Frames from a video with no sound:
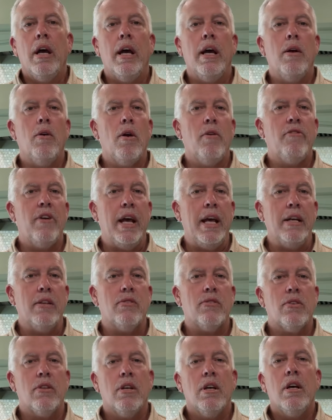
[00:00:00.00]
in a
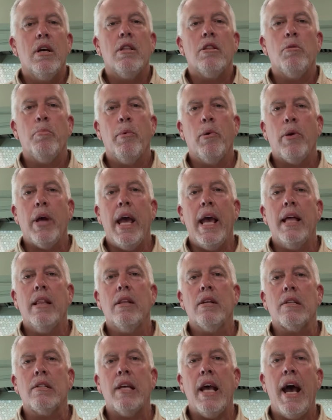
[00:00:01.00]
vase, the bouquet
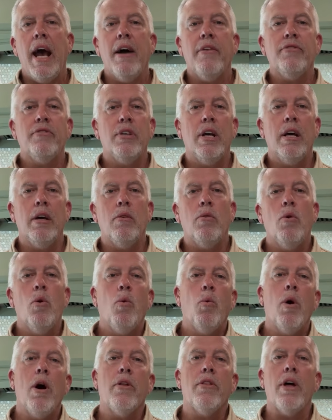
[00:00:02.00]
looks half dead
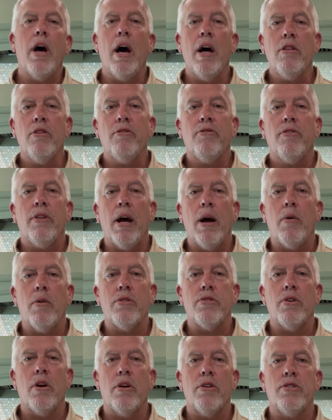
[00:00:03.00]
while the other
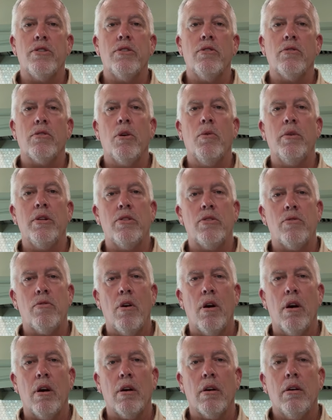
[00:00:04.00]
flowers are still going
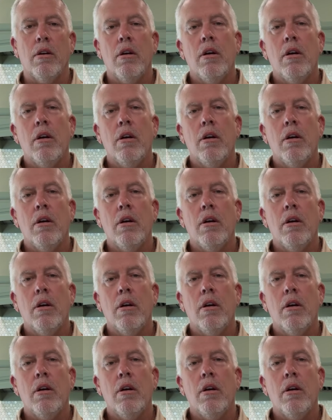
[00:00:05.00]
strong.